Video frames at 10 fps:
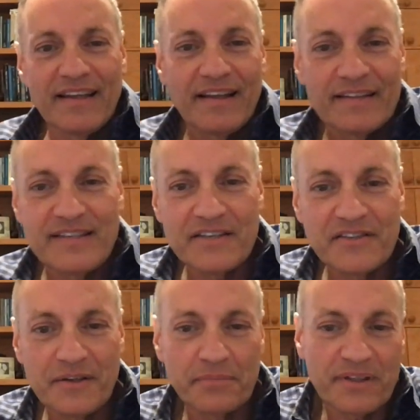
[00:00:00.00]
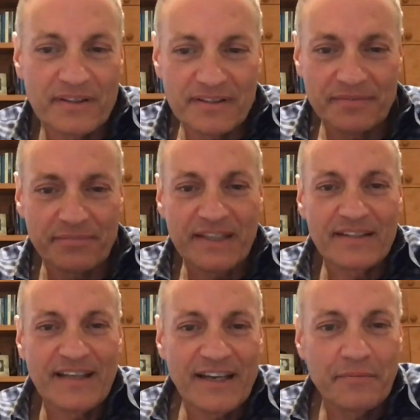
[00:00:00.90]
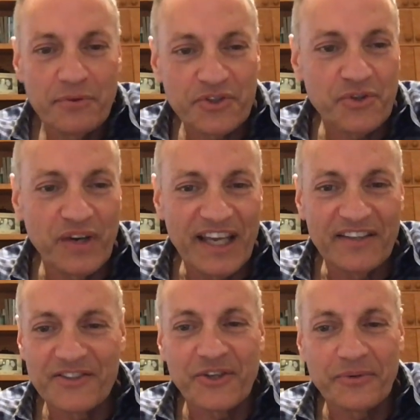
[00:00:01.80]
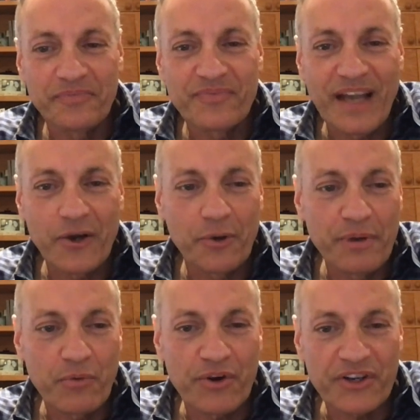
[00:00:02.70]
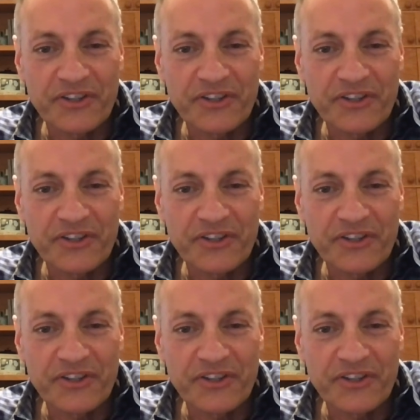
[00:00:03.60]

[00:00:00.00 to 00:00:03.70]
system, but by the time it was too late. So I hope it worked.